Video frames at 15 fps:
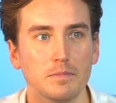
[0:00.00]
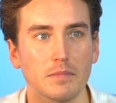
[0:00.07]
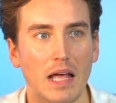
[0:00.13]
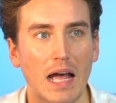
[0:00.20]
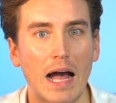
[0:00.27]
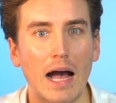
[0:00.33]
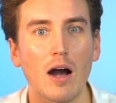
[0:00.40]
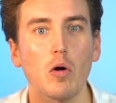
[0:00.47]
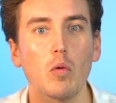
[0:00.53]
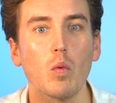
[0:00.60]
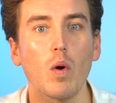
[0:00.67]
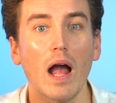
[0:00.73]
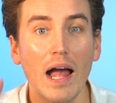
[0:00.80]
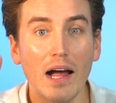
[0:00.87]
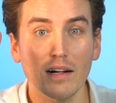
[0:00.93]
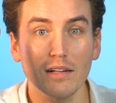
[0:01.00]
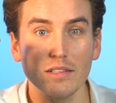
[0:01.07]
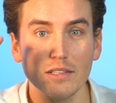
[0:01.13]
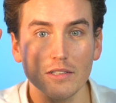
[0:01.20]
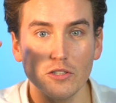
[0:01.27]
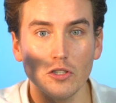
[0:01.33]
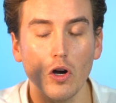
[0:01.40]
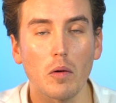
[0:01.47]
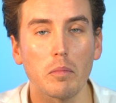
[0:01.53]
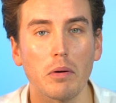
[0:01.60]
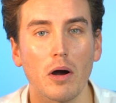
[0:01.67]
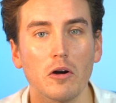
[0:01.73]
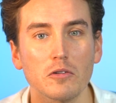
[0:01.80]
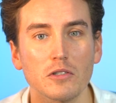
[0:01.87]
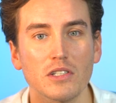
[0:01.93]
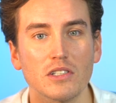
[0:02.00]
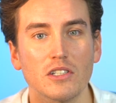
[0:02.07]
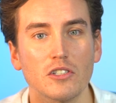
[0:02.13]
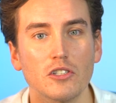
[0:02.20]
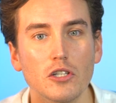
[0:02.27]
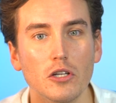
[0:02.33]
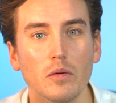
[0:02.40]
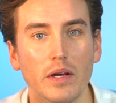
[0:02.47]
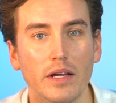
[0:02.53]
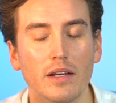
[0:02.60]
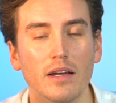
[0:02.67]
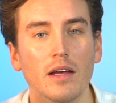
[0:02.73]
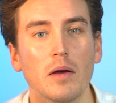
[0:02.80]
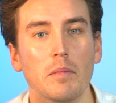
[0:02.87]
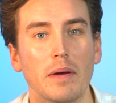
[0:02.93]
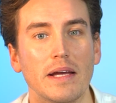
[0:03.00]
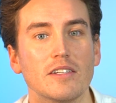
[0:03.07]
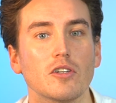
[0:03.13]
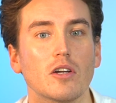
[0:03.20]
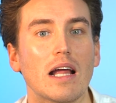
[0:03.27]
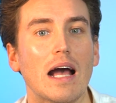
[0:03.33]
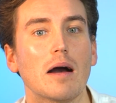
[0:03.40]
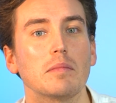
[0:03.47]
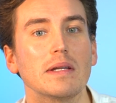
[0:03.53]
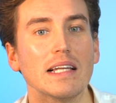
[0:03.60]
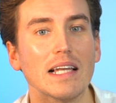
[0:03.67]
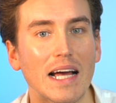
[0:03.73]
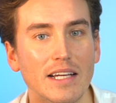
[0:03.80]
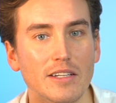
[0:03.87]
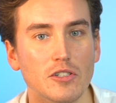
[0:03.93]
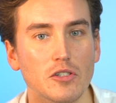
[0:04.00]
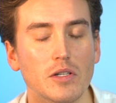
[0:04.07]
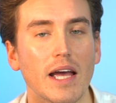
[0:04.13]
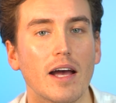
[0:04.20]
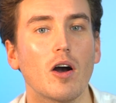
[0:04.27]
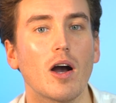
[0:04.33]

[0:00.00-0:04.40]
how well your post's doing based on how many likes you get or